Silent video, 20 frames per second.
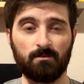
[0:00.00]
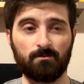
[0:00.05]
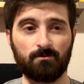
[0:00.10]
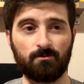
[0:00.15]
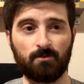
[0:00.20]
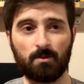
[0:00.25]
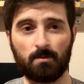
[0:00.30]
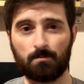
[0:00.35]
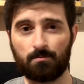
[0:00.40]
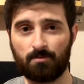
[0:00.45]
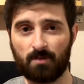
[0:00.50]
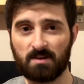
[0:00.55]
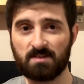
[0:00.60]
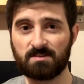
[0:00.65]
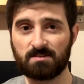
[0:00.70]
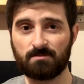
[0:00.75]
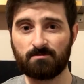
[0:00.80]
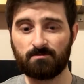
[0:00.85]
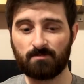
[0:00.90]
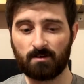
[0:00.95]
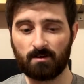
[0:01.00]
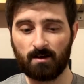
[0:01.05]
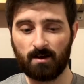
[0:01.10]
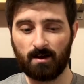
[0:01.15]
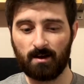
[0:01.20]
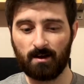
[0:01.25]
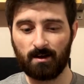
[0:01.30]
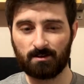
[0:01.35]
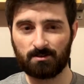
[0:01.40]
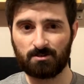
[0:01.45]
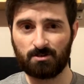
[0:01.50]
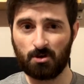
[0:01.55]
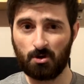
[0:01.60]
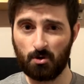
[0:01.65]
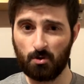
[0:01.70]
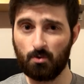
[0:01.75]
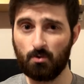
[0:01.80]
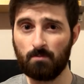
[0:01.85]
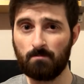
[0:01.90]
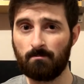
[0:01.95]
For the price of
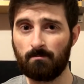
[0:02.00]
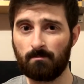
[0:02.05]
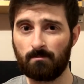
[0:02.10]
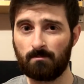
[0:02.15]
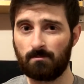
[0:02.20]
2,